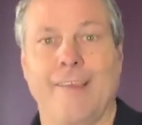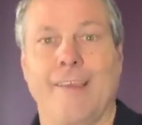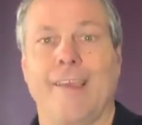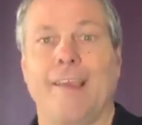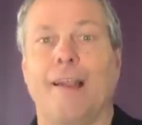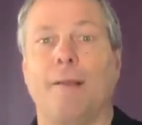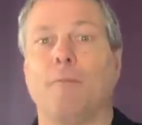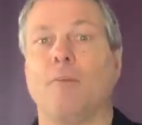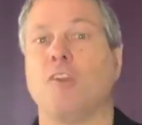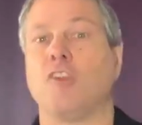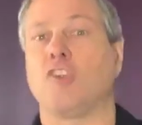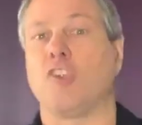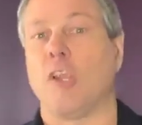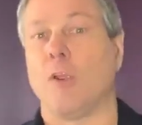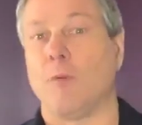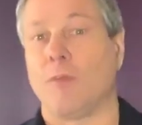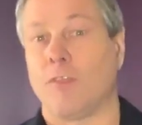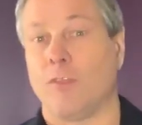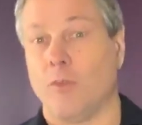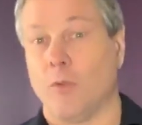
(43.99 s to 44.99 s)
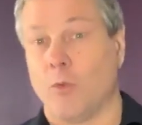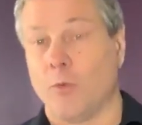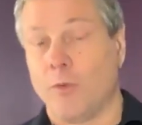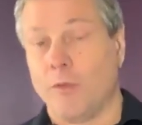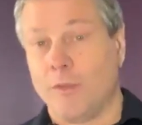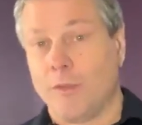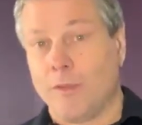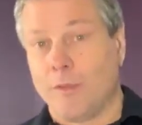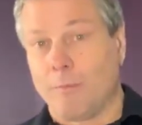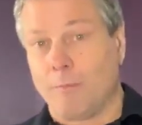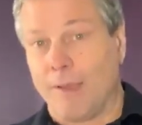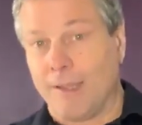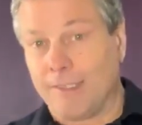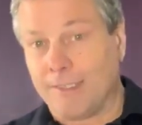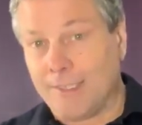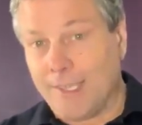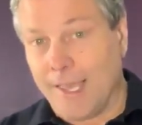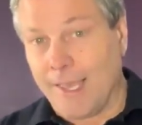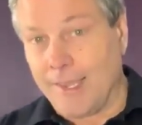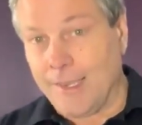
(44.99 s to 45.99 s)
And I'm going to share with you my
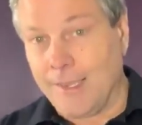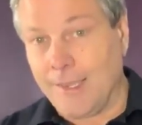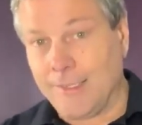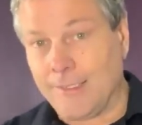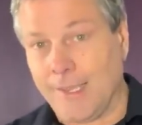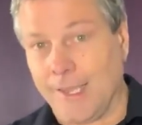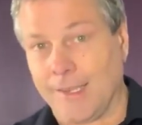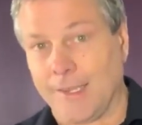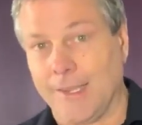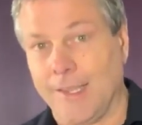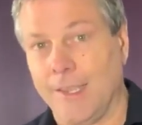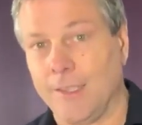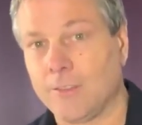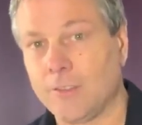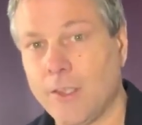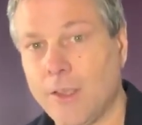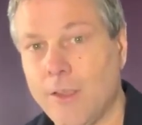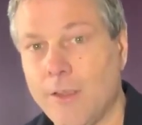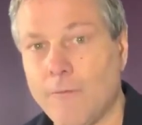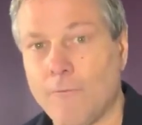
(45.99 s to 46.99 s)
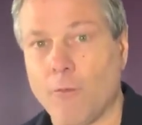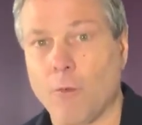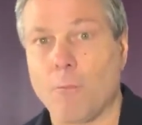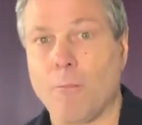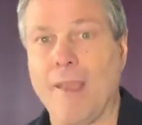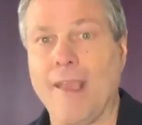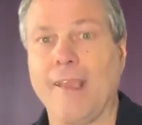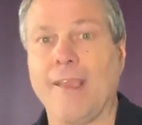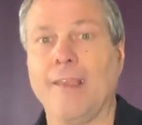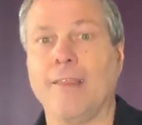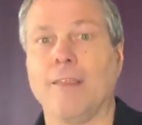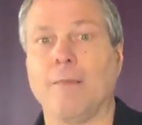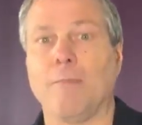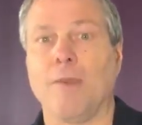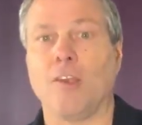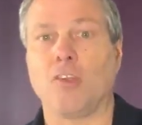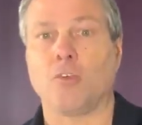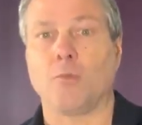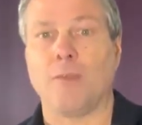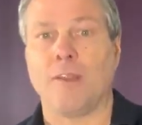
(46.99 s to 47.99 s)
10 techniques for making the
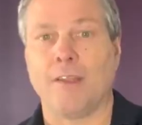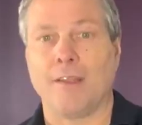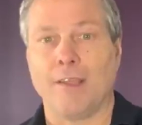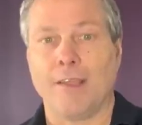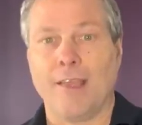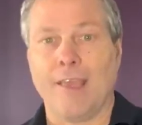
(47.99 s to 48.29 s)
measurement